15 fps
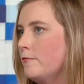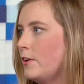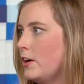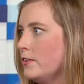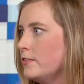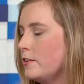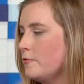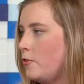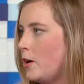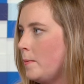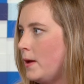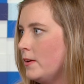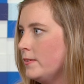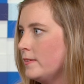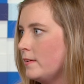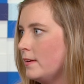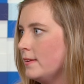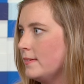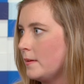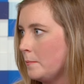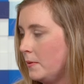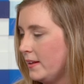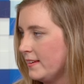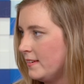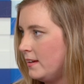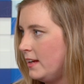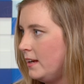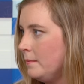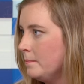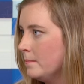First and foremost,
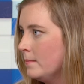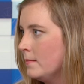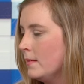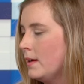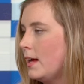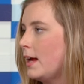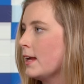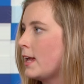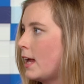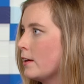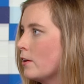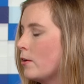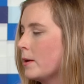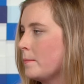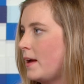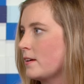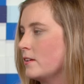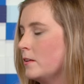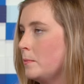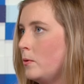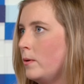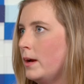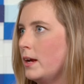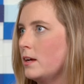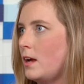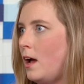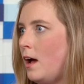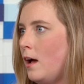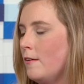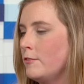simplicity. Again, going back to the point
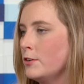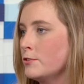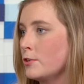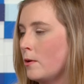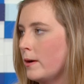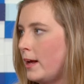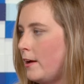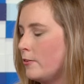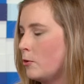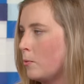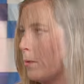of you don't have to